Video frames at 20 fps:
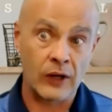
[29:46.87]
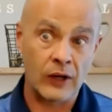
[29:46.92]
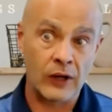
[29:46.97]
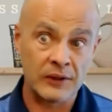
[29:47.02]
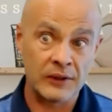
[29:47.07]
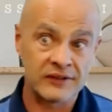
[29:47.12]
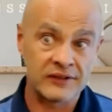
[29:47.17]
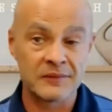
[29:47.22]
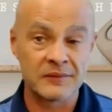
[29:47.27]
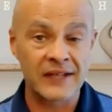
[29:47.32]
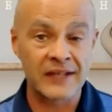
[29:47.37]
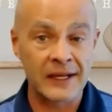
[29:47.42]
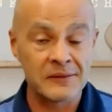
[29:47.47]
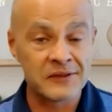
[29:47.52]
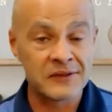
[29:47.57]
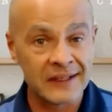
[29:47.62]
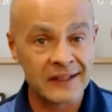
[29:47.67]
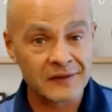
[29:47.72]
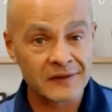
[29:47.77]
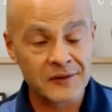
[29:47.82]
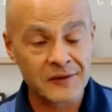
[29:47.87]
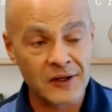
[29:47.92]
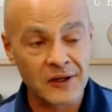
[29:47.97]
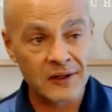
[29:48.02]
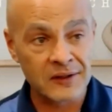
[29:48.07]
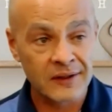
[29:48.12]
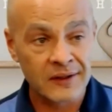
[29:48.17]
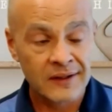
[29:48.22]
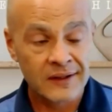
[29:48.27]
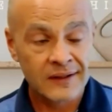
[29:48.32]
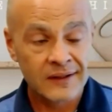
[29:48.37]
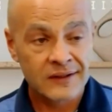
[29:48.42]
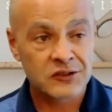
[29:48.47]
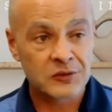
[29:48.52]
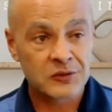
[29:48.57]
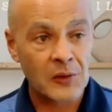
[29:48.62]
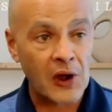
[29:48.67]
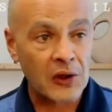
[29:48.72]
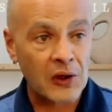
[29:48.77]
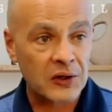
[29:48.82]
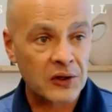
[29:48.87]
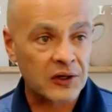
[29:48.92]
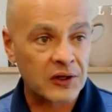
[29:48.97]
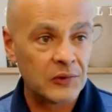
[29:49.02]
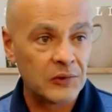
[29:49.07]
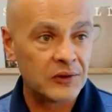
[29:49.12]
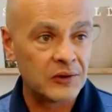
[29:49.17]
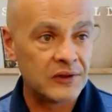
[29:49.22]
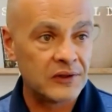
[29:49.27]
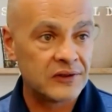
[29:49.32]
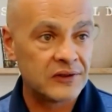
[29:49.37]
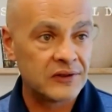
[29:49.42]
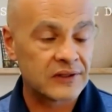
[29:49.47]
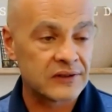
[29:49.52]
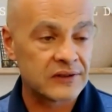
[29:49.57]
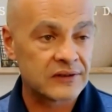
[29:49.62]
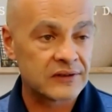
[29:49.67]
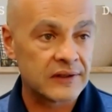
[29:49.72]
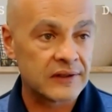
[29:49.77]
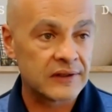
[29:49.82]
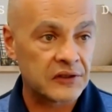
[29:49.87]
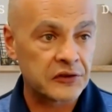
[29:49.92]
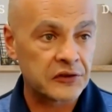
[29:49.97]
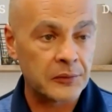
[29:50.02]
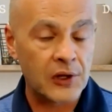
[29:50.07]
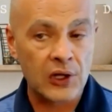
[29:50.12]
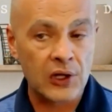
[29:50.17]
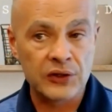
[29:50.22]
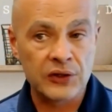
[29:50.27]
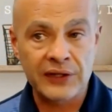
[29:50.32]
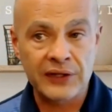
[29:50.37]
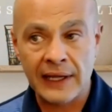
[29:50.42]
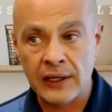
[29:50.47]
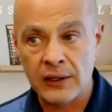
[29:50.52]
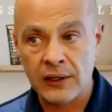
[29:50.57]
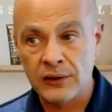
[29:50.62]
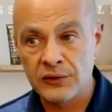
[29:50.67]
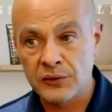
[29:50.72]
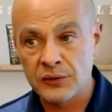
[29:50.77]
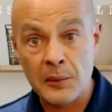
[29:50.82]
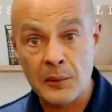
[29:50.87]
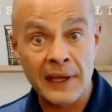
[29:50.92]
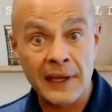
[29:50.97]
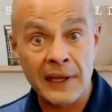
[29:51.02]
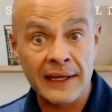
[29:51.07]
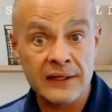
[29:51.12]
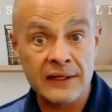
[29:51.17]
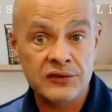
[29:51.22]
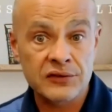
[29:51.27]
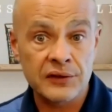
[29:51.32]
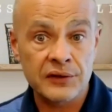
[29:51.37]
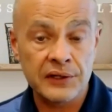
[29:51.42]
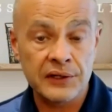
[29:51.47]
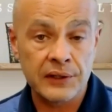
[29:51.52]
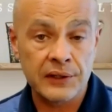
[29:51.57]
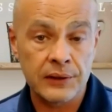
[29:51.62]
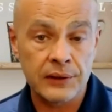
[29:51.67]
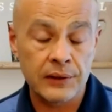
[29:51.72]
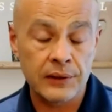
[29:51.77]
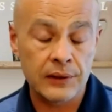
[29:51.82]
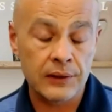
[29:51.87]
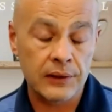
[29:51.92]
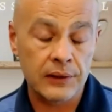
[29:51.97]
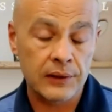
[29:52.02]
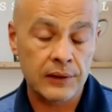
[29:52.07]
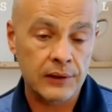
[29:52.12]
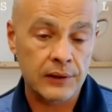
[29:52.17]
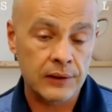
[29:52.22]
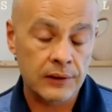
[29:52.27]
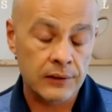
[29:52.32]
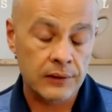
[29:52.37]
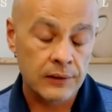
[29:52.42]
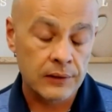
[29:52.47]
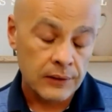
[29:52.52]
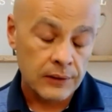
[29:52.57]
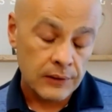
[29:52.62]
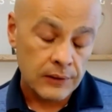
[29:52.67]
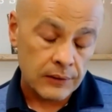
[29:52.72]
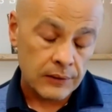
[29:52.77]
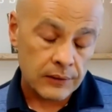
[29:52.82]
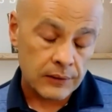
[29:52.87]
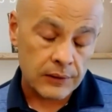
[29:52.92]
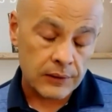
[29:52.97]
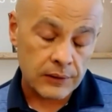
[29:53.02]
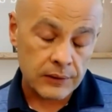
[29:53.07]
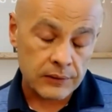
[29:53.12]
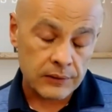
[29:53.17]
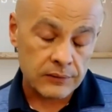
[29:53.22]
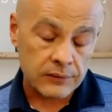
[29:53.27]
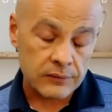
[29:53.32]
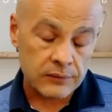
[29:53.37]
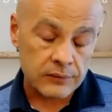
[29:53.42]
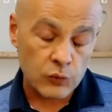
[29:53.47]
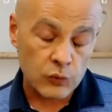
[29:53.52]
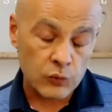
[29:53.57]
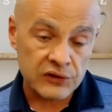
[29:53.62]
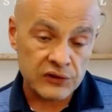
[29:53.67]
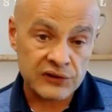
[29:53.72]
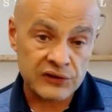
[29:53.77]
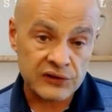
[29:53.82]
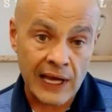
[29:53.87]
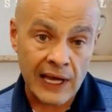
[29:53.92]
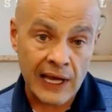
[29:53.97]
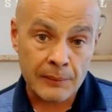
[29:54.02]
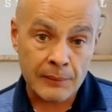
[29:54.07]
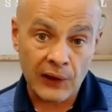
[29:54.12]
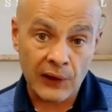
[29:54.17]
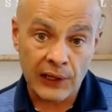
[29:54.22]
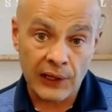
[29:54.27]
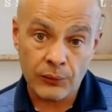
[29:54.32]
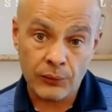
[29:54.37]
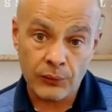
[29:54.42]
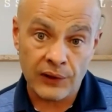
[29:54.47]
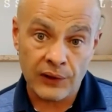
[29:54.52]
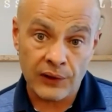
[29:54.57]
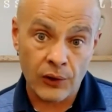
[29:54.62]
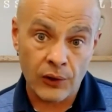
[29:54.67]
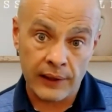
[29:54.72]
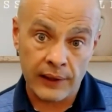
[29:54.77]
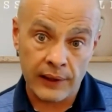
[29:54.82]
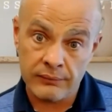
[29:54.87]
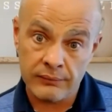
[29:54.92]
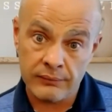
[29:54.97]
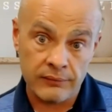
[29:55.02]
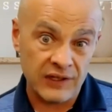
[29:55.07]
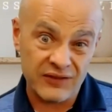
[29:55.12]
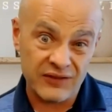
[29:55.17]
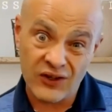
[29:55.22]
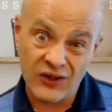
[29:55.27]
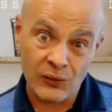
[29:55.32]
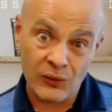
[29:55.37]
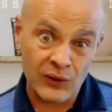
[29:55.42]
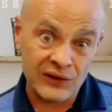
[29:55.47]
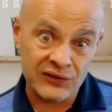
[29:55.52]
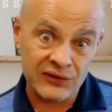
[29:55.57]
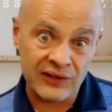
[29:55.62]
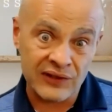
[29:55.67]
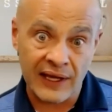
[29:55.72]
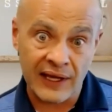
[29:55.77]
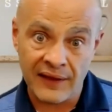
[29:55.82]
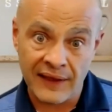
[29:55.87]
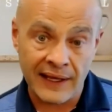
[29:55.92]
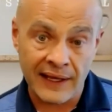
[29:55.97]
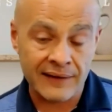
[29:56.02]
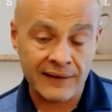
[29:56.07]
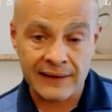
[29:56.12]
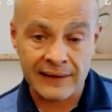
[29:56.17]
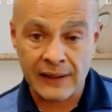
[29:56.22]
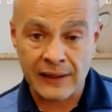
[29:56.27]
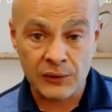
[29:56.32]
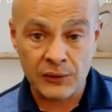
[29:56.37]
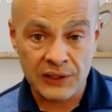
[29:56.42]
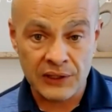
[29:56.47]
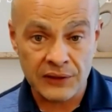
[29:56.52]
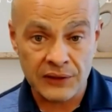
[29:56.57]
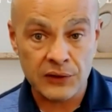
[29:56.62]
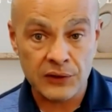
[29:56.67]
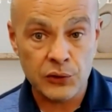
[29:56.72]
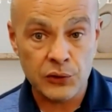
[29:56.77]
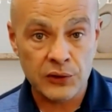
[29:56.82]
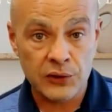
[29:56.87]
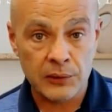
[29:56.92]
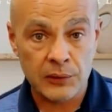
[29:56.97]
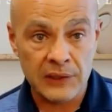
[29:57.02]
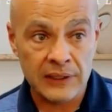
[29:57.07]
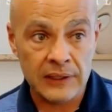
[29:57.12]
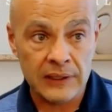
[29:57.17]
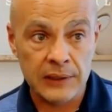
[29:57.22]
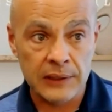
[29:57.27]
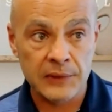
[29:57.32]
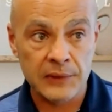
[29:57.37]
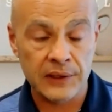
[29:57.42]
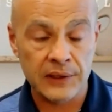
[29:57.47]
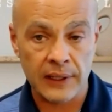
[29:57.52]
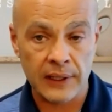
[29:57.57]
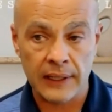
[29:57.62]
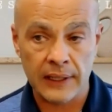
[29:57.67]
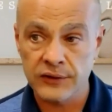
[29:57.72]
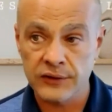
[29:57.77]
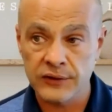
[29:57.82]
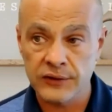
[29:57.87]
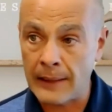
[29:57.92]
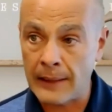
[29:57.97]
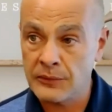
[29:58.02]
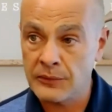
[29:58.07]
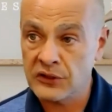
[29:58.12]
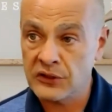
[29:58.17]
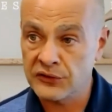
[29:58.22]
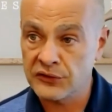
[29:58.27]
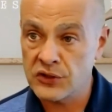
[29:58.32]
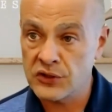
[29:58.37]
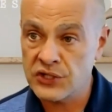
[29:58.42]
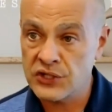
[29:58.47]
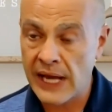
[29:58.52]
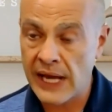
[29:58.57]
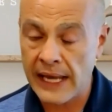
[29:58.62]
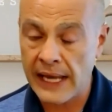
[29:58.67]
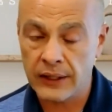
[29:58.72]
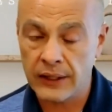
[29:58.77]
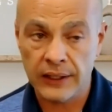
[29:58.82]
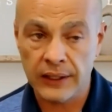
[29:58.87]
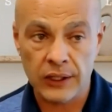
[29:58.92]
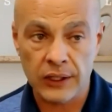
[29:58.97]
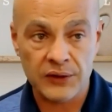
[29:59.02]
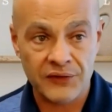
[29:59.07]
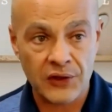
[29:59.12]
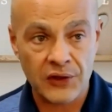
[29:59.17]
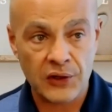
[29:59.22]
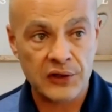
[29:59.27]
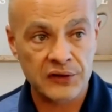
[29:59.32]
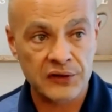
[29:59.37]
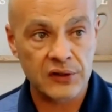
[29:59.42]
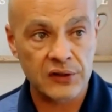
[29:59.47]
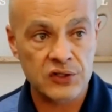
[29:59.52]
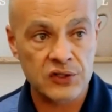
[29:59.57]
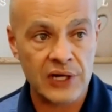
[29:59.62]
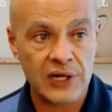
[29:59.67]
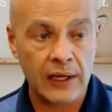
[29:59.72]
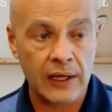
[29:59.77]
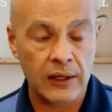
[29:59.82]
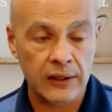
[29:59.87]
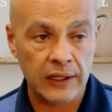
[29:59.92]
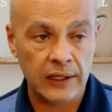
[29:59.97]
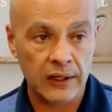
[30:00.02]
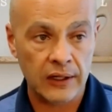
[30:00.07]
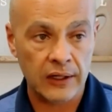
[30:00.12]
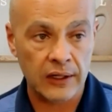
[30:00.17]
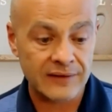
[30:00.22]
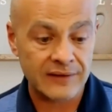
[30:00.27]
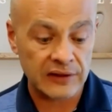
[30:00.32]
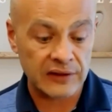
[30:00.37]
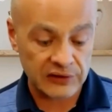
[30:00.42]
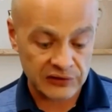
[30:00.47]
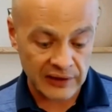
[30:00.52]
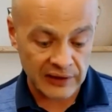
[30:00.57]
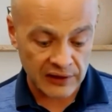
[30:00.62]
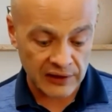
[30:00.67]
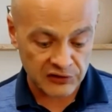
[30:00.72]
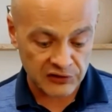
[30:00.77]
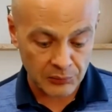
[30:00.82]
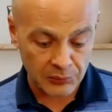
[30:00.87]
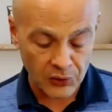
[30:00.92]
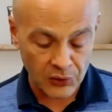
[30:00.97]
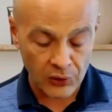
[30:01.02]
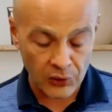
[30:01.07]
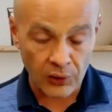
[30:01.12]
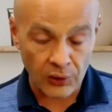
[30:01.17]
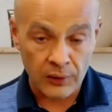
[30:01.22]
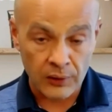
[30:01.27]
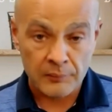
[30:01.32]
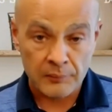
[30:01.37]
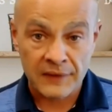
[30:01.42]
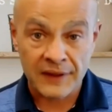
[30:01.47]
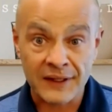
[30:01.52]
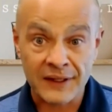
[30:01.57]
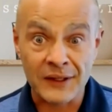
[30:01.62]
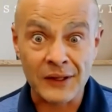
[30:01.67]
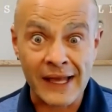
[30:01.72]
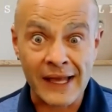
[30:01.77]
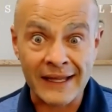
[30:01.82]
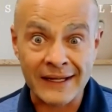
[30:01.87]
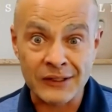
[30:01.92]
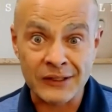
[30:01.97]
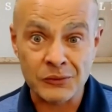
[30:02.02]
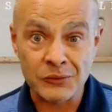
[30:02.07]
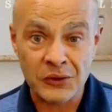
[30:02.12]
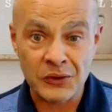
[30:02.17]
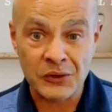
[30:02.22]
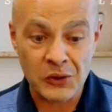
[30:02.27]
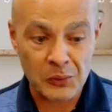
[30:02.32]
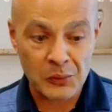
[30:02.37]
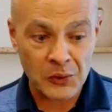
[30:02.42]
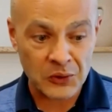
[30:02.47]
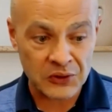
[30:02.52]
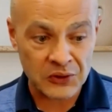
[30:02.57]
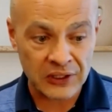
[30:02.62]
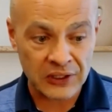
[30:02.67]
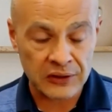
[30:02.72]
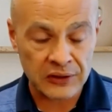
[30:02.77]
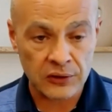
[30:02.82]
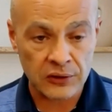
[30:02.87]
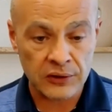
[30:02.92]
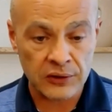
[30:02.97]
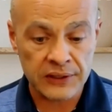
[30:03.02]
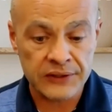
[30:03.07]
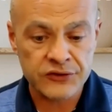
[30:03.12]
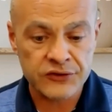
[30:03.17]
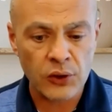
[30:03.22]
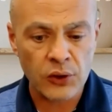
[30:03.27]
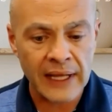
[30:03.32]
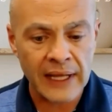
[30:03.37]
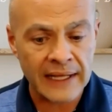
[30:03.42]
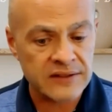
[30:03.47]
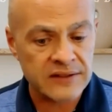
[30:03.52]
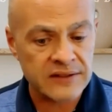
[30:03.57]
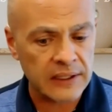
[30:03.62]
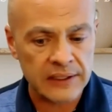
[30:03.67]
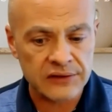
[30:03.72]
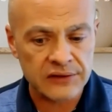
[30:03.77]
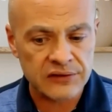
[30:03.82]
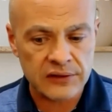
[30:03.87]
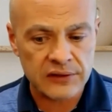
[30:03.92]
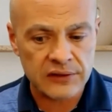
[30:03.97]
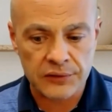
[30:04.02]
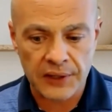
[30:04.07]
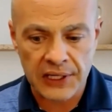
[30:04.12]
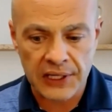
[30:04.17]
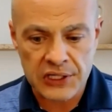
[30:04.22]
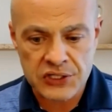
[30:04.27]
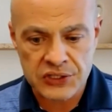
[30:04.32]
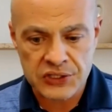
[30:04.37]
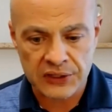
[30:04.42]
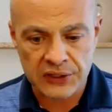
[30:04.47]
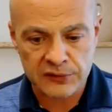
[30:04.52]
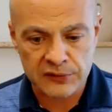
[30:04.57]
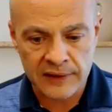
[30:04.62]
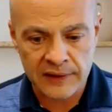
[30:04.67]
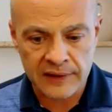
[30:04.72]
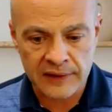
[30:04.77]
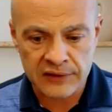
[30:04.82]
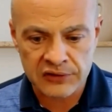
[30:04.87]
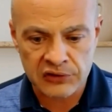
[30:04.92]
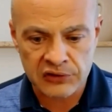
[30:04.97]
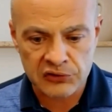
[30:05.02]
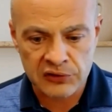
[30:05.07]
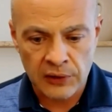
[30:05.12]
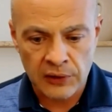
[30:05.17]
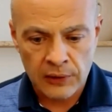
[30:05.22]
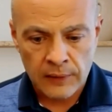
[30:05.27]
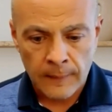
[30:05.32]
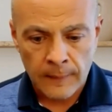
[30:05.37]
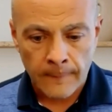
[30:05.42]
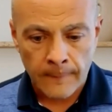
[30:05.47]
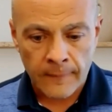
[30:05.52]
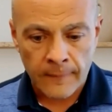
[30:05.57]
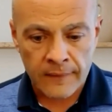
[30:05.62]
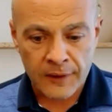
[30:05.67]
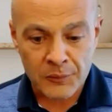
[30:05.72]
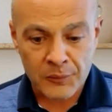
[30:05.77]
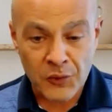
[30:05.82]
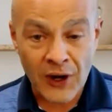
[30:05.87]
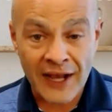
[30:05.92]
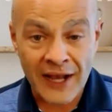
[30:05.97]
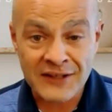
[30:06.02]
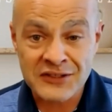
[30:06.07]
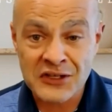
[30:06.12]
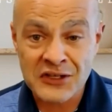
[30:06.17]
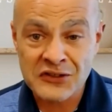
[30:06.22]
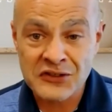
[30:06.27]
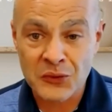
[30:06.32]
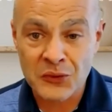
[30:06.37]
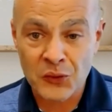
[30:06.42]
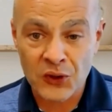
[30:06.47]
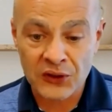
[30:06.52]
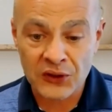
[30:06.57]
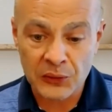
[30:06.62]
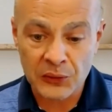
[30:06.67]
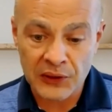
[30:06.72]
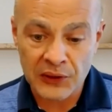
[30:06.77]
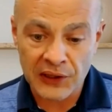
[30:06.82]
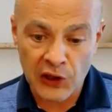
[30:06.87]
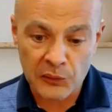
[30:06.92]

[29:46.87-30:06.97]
while we sometimes think of our smaller communities as a small town with a main street and a one stoplight, we know that if you're on one side of that town, even you can be limited on your options for childcare if there isn't childcare that's accessible and aligned with your particular needs. So lots of considerations, and this is process and work that we